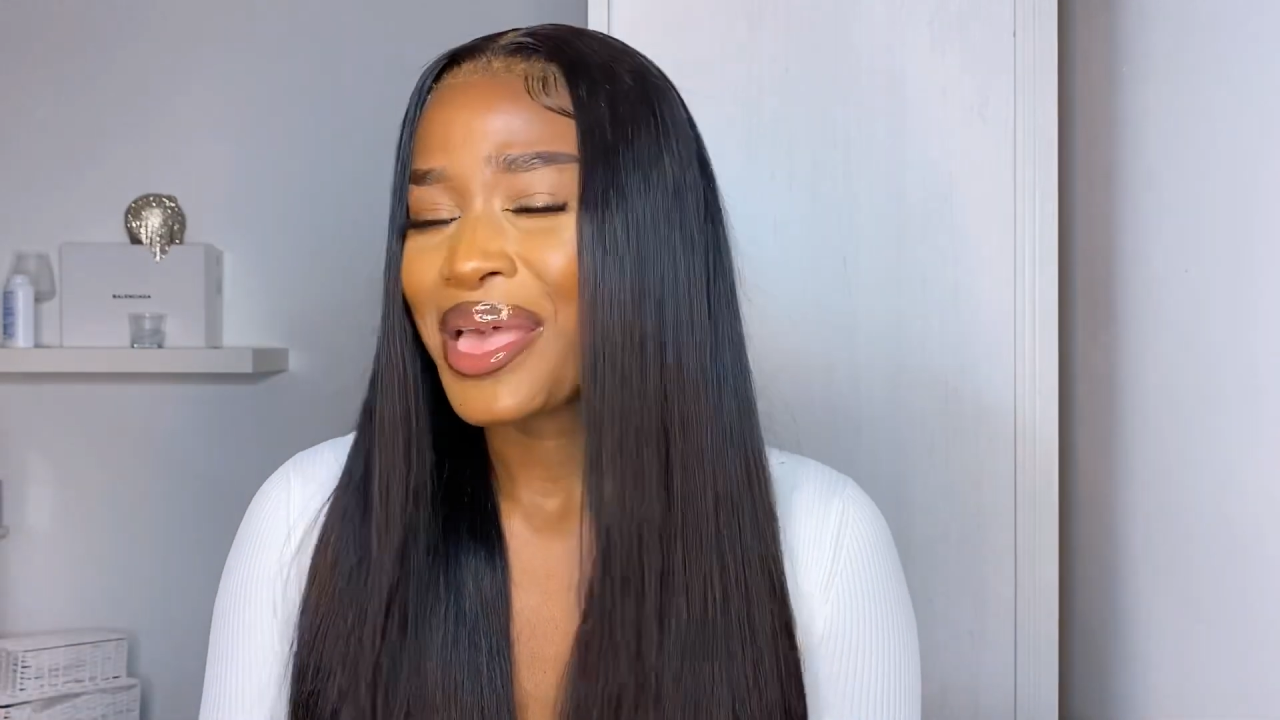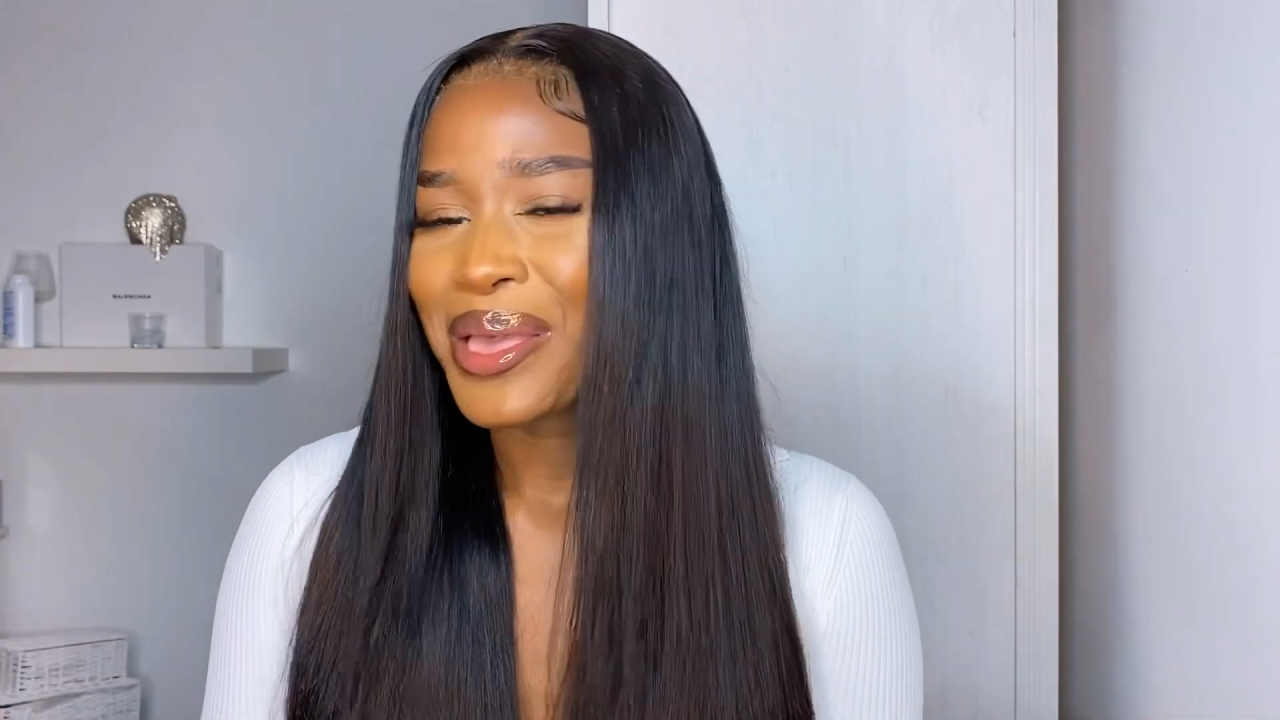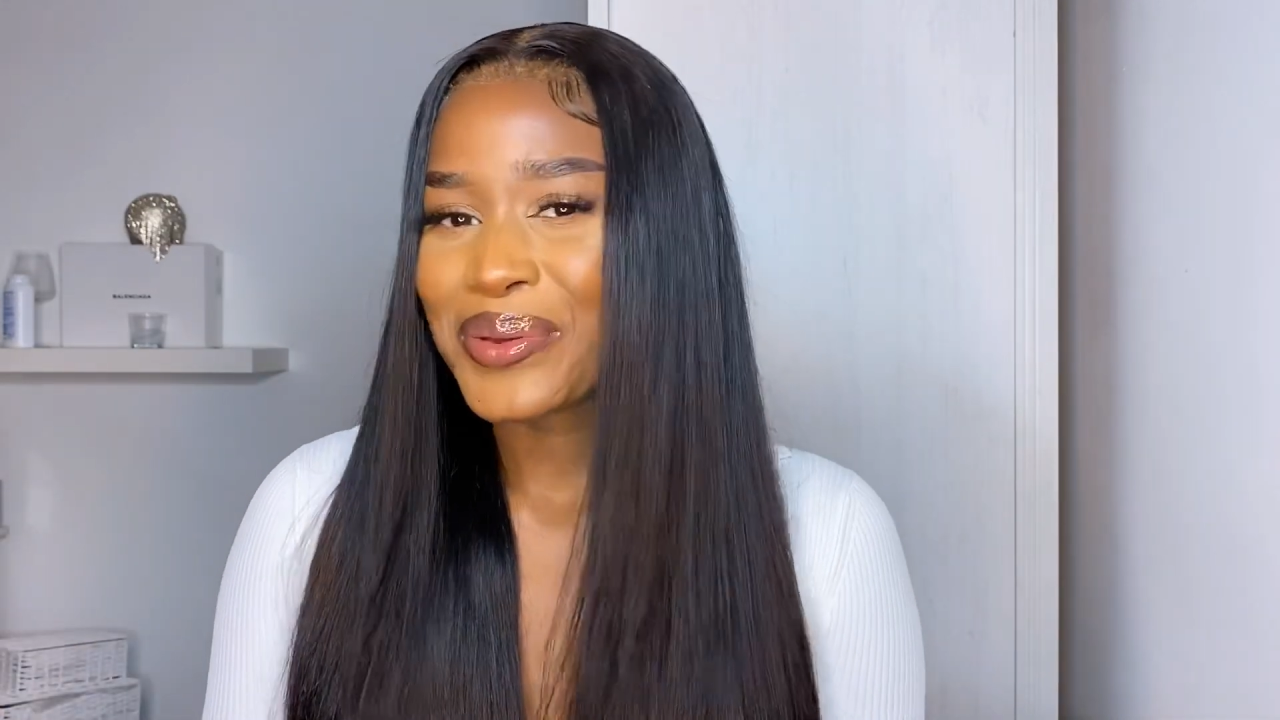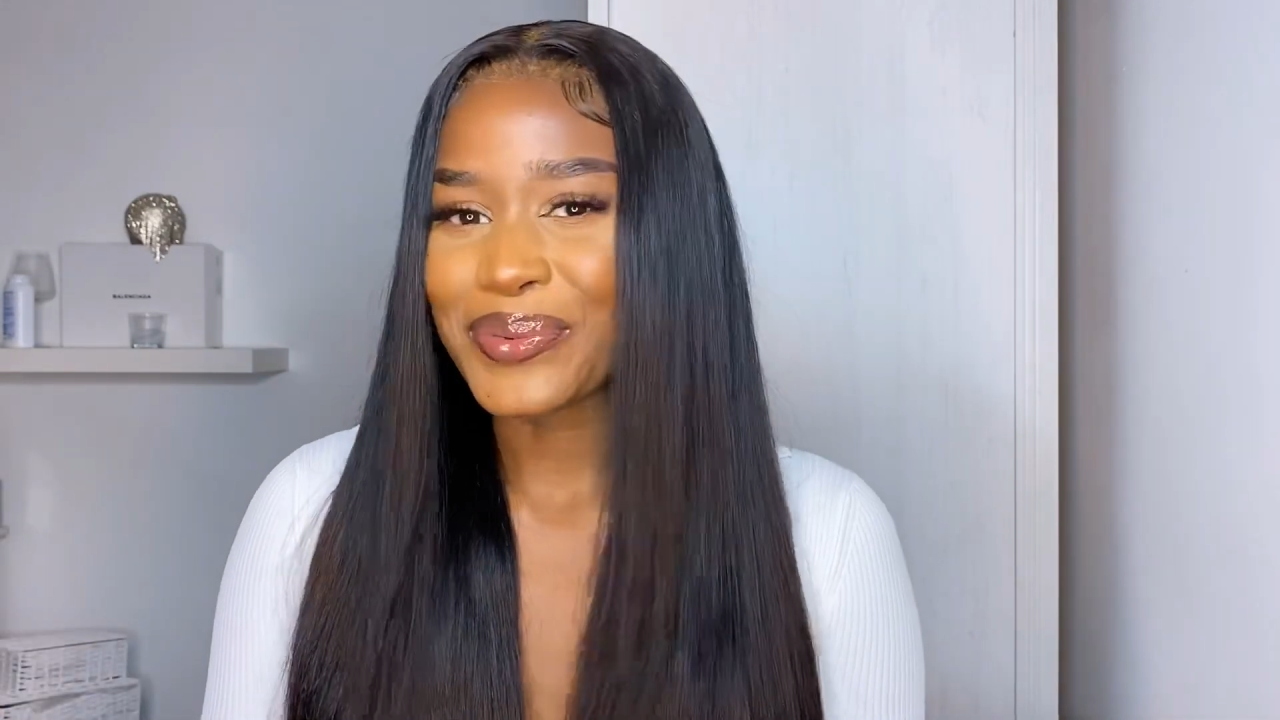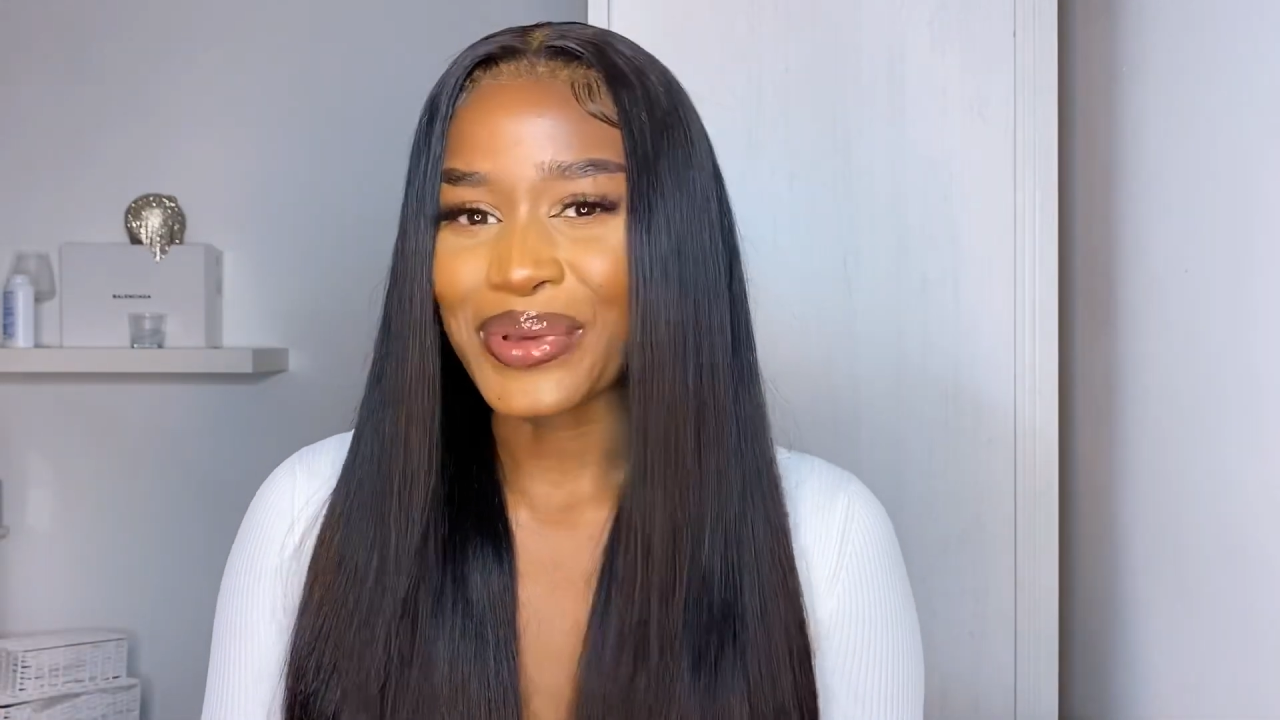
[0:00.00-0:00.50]

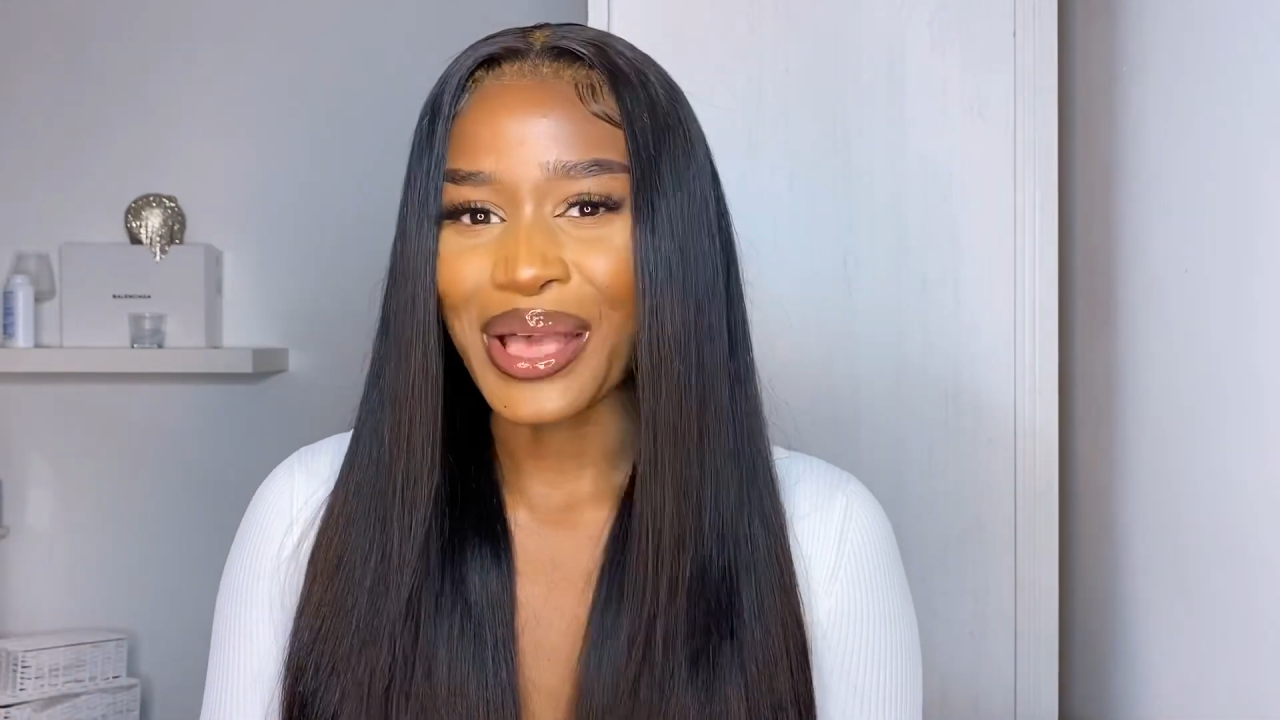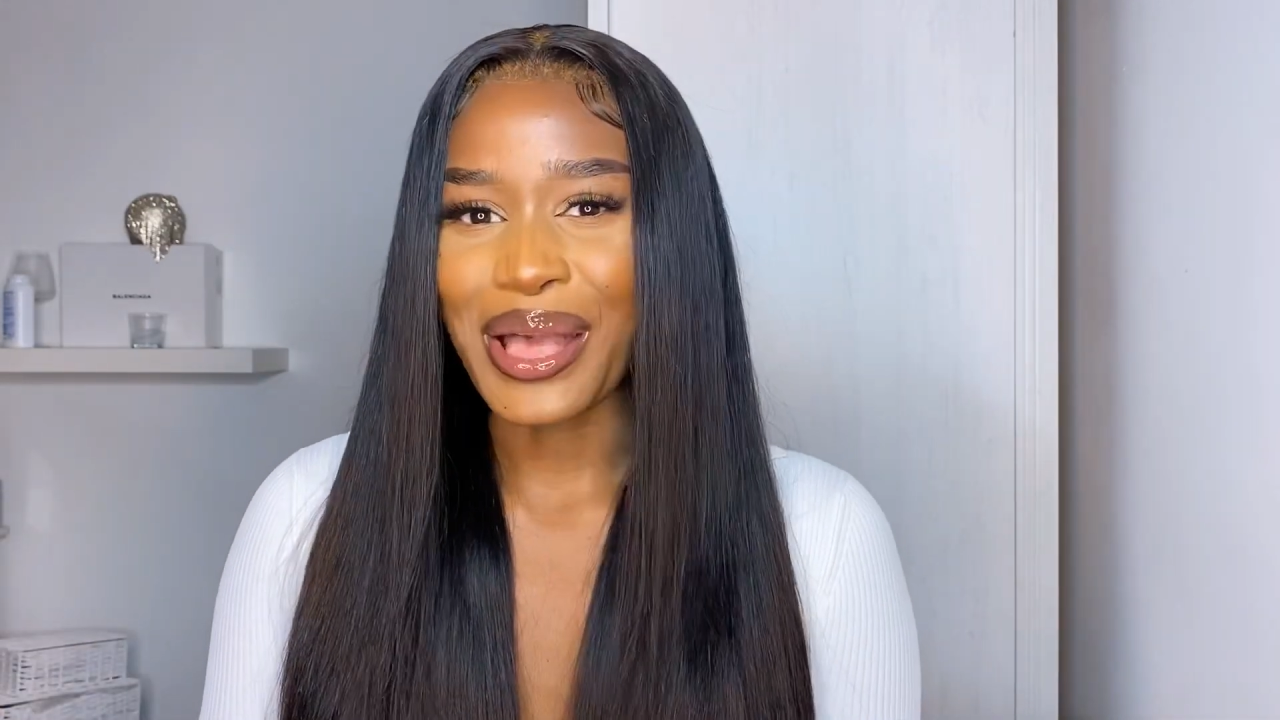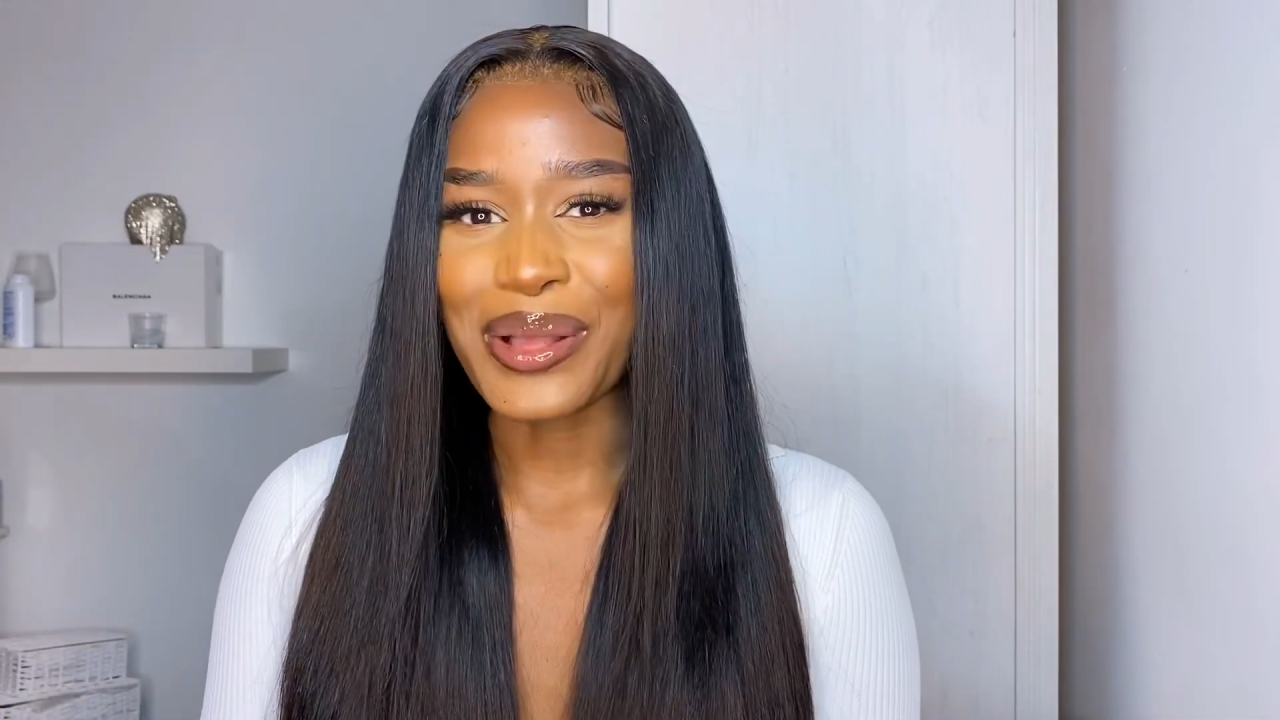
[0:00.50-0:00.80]
But